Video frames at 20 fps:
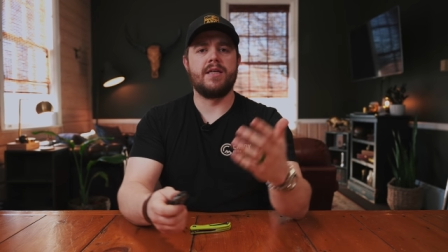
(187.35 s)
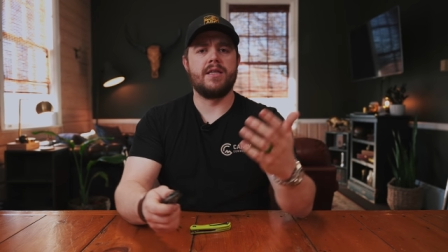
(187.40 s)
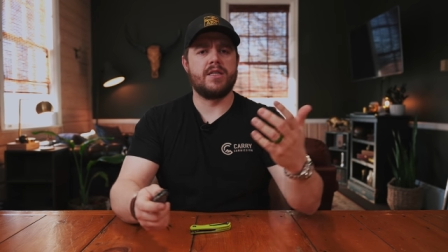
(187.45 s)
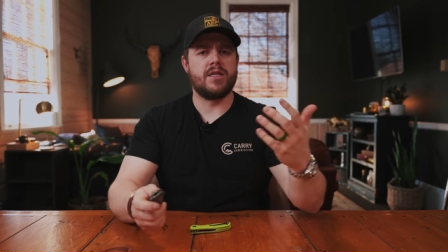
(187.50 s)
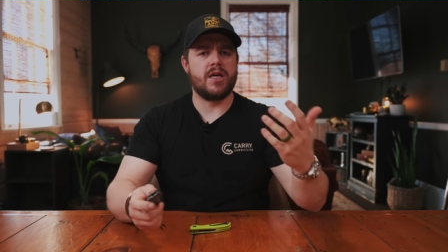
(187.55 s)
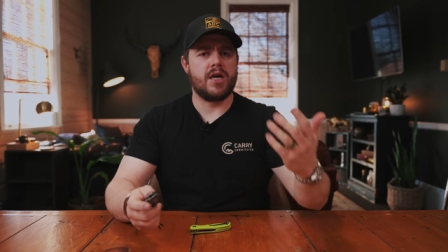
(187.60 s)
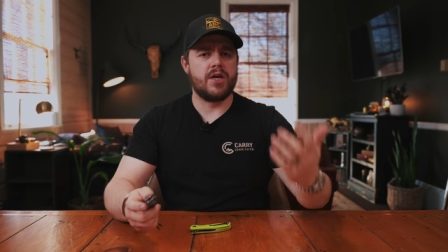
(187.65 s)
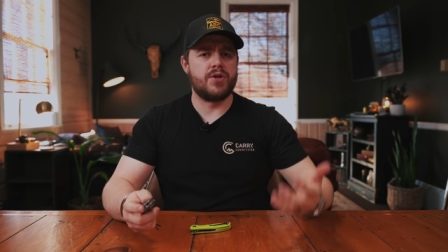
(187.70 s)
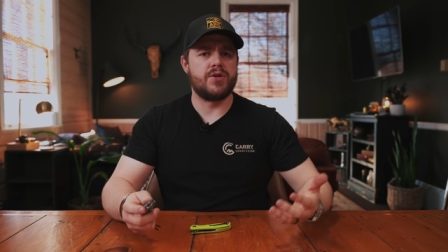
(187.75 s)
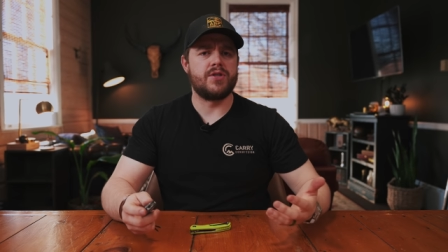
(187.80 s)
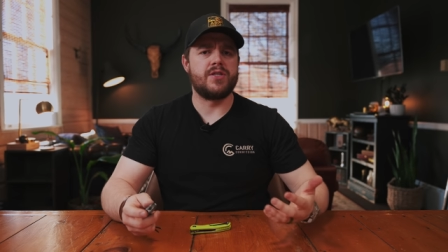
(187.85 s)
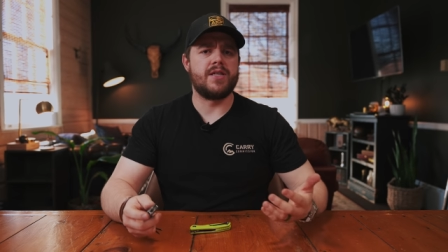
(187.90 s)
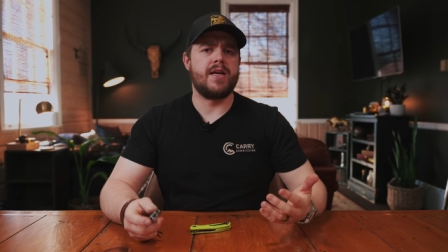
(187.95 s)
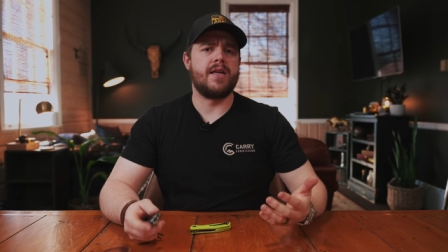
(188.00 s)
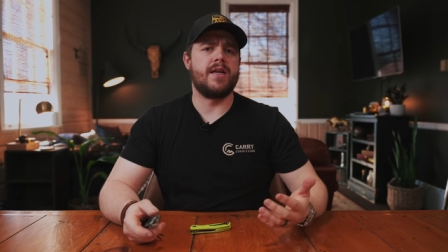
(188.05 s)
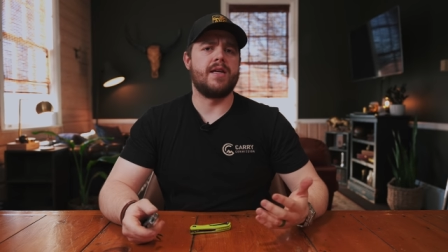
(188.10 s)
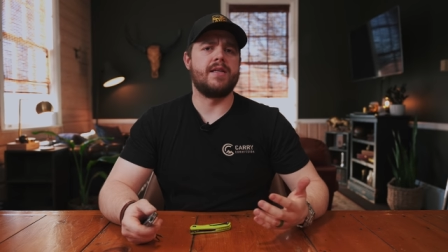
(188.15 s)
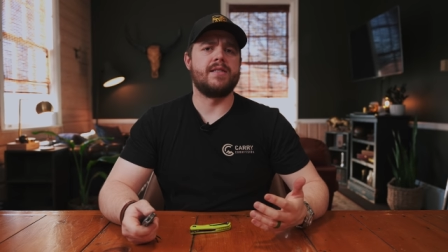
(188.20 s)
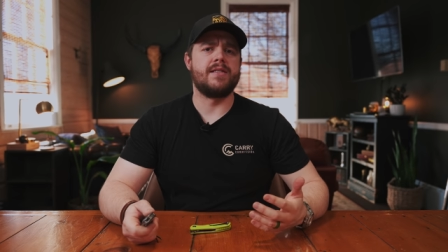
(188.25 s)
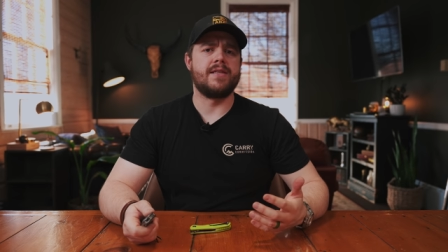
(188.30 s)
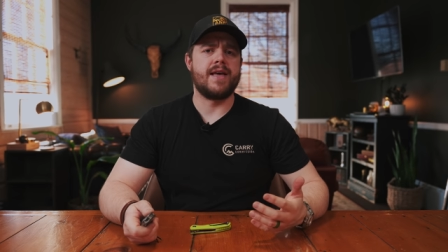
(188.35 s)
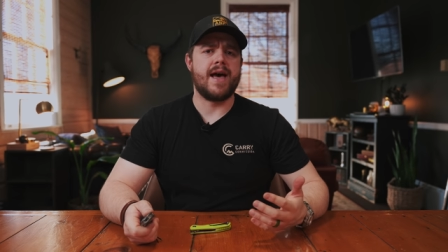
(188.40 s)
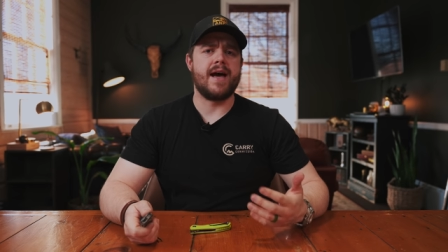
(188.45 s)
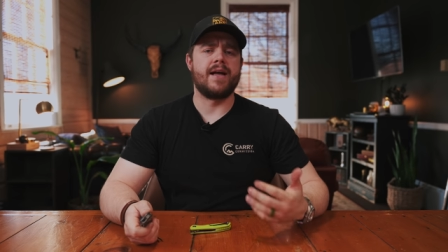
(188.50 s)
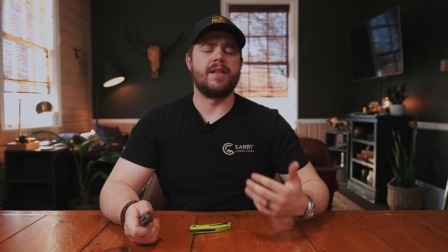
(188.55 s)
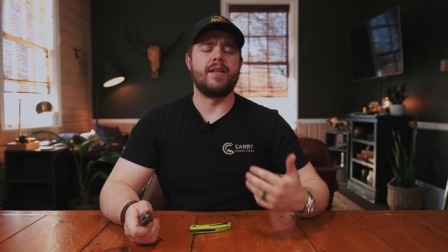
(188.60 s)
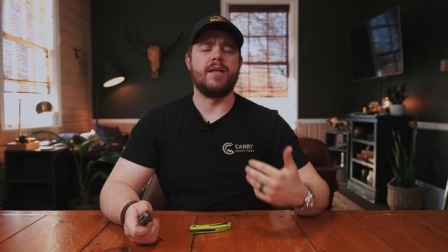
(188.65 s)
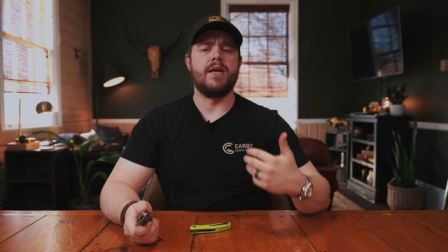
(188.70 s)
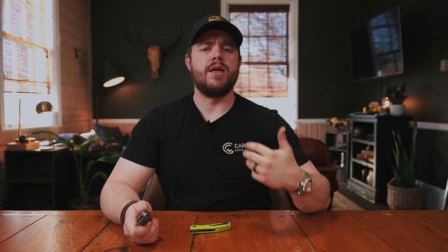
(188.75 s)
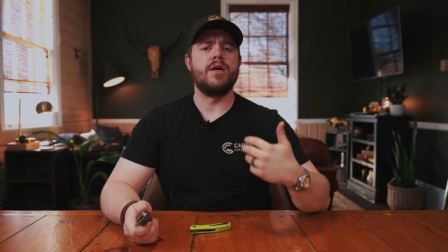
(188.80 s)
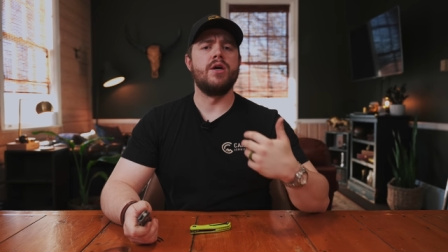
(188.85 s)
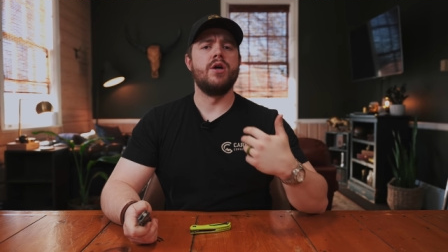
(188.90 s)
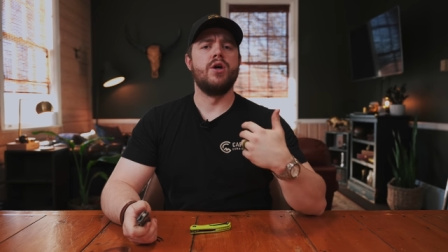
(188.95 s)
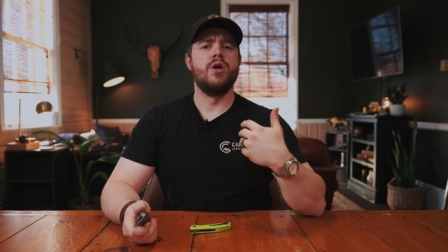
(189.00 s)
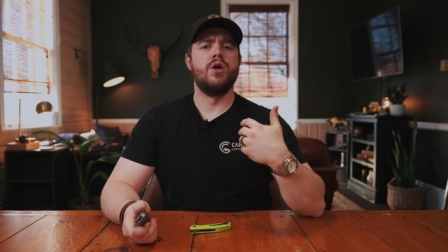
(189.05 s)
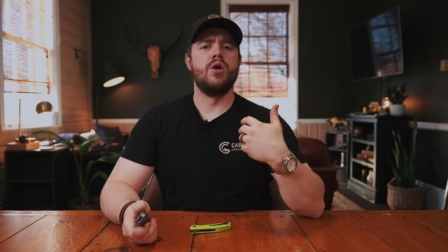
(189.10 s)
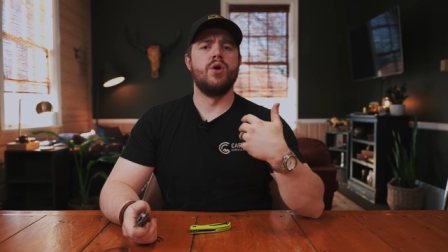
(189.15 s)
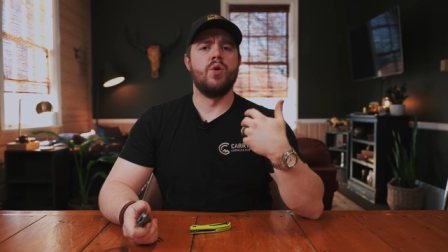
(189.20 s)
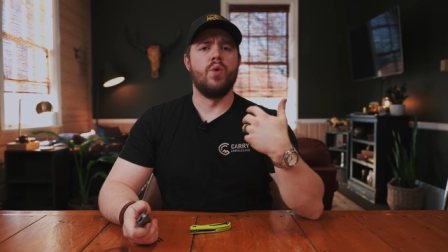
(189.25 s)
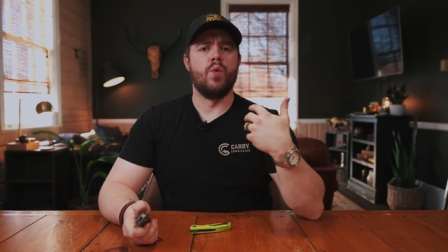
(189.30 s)
to understand exactly
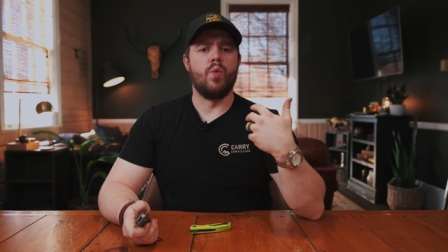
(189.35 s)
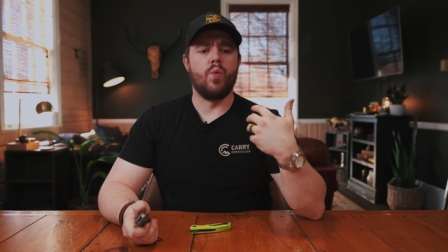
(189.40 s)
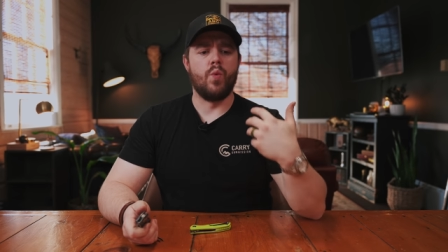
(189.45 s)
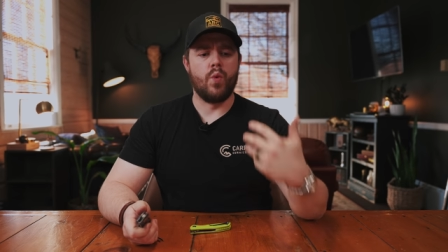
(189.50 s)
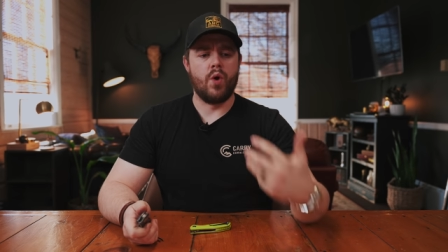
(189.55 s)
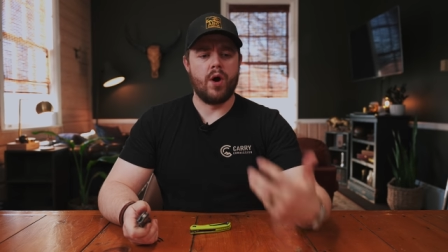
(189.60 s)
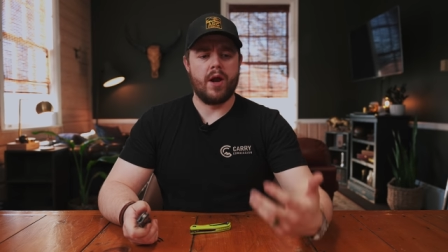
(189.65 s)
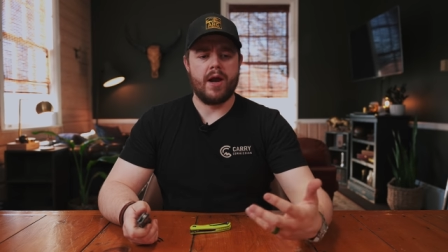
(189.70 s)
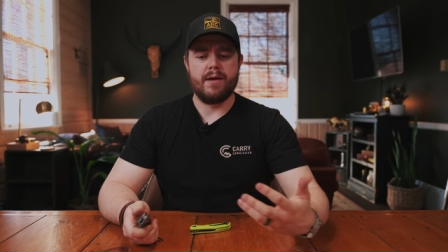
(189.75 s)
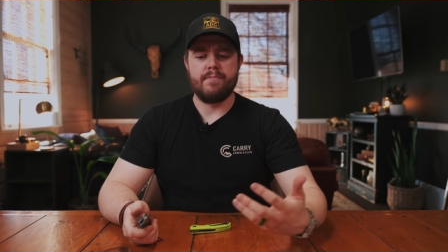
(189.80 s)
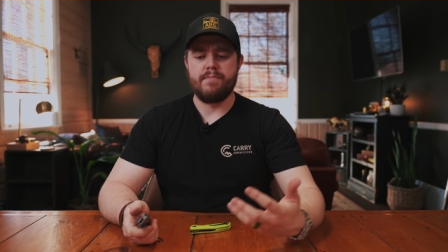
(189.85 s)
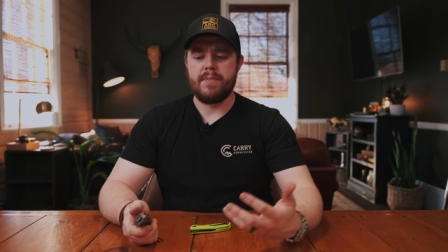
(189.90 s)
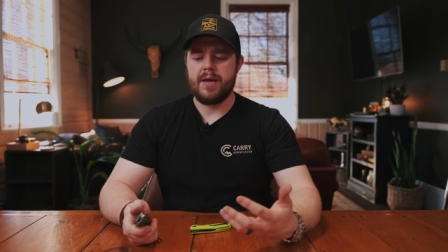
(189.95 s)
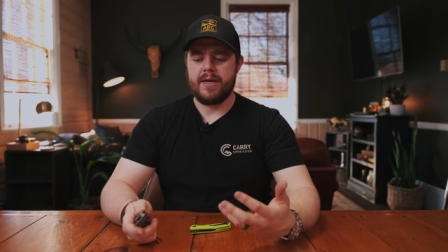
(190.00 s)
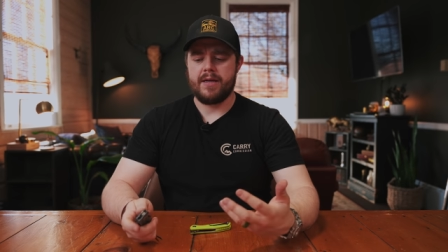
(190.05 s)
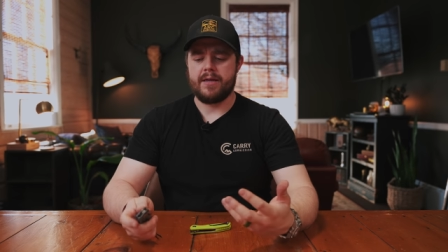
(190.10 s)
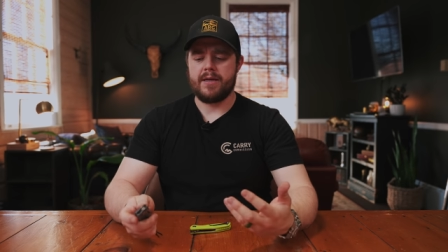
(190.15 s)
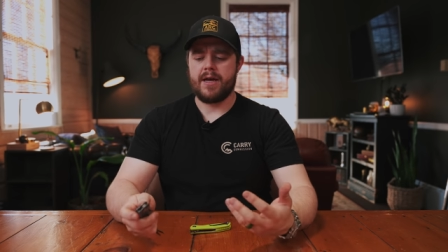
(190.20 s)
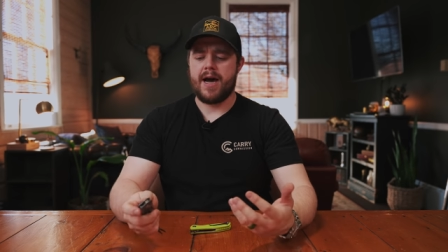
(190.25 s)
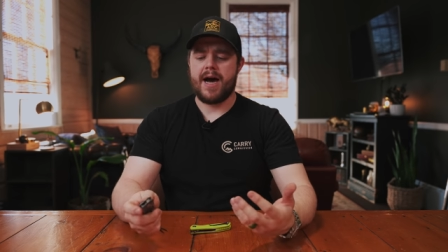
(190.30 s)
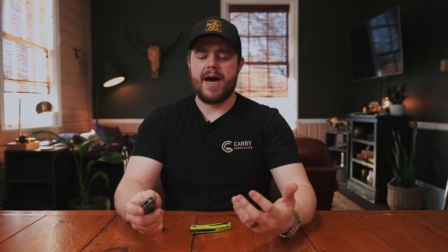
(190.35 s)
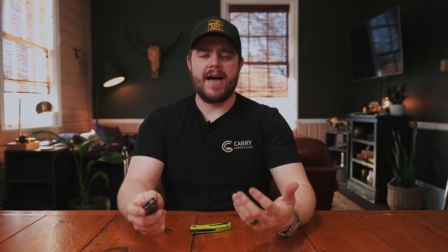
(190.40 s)
what I mean.